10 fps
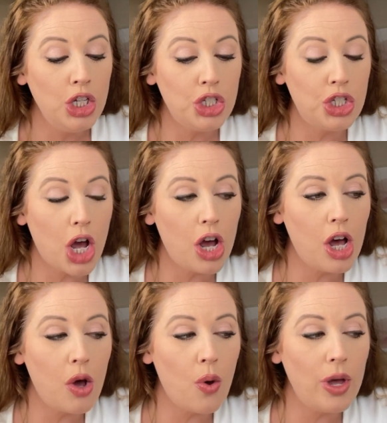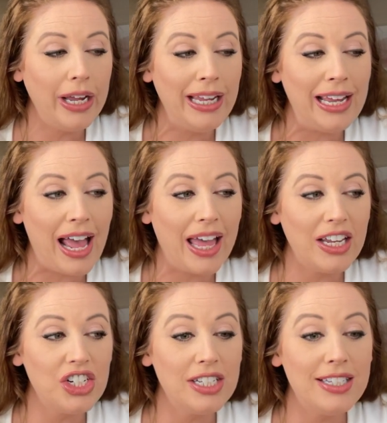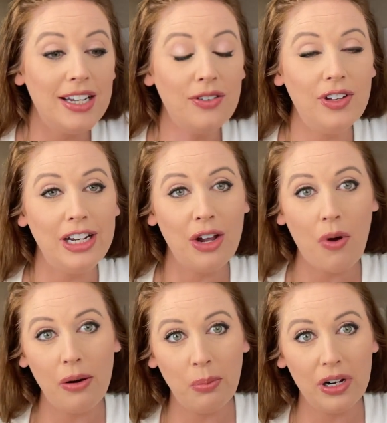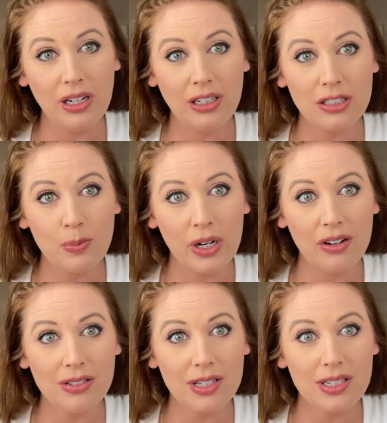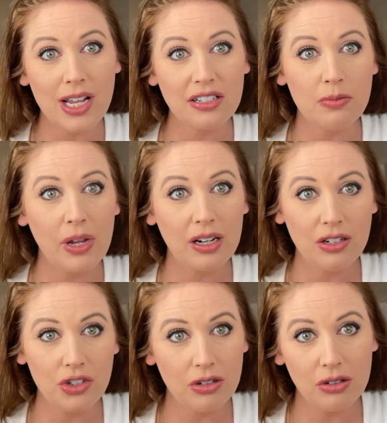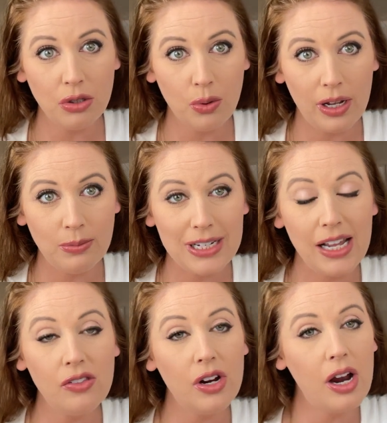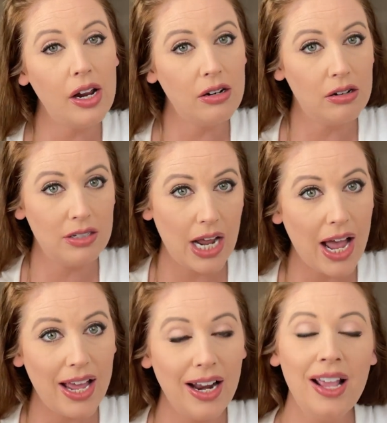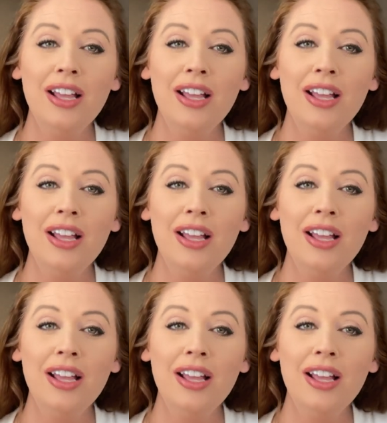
So I just did a video on Britney Spears' ex-manager Lou M. Taylor and her dad.